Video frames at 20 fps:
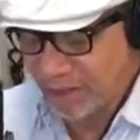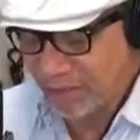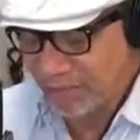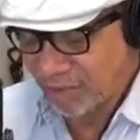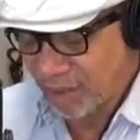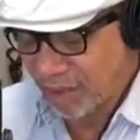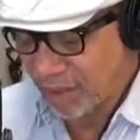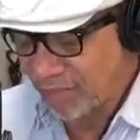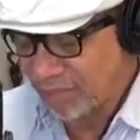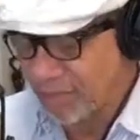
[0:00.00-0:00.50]
of
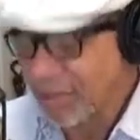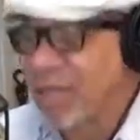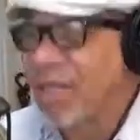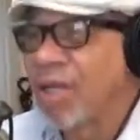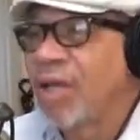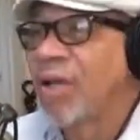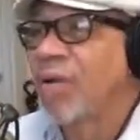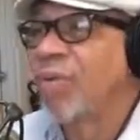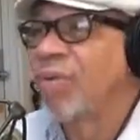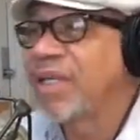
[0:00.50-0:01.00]
the governed.
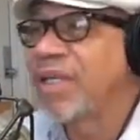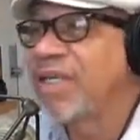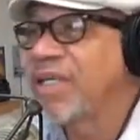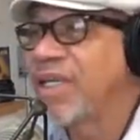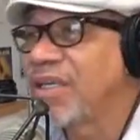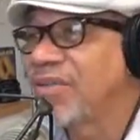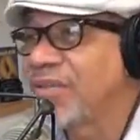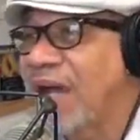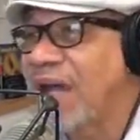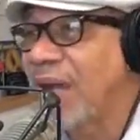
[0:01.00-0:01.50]
We
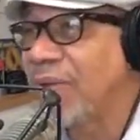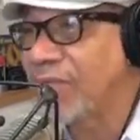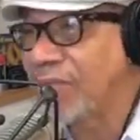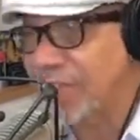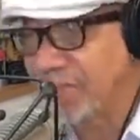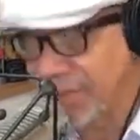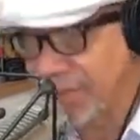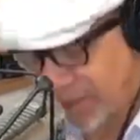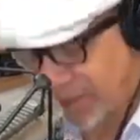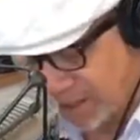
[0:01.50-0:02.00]
give our
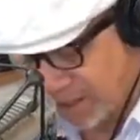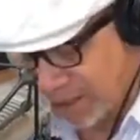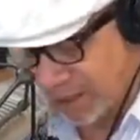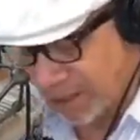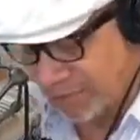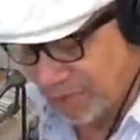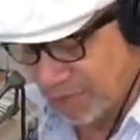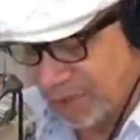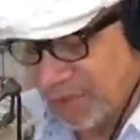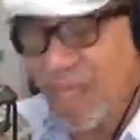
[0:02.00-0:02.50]
consent
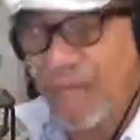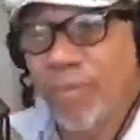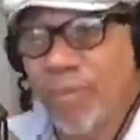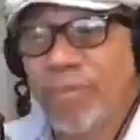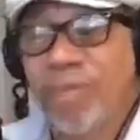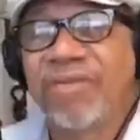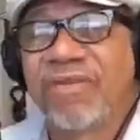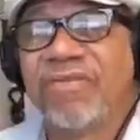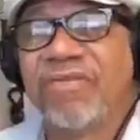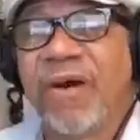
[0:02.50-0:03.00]
every time
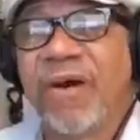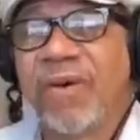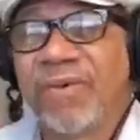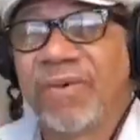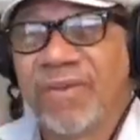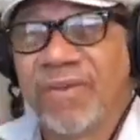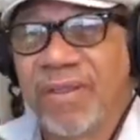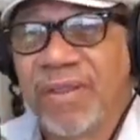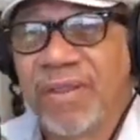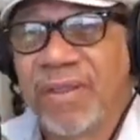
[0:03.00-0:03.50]
we
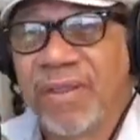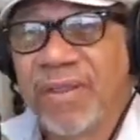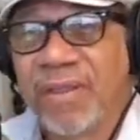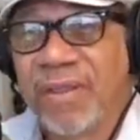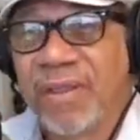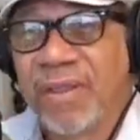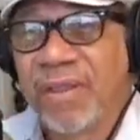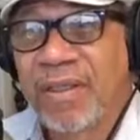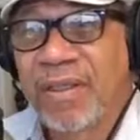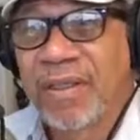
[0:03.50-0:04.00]
vote.
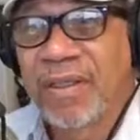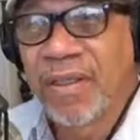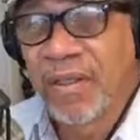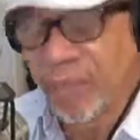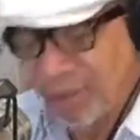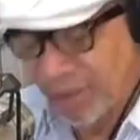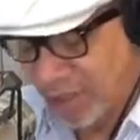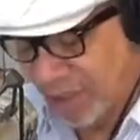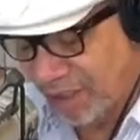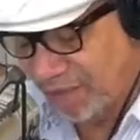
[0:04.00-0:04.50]

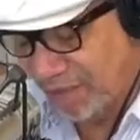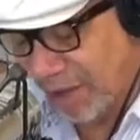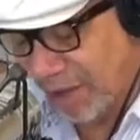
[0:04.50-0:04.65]
We give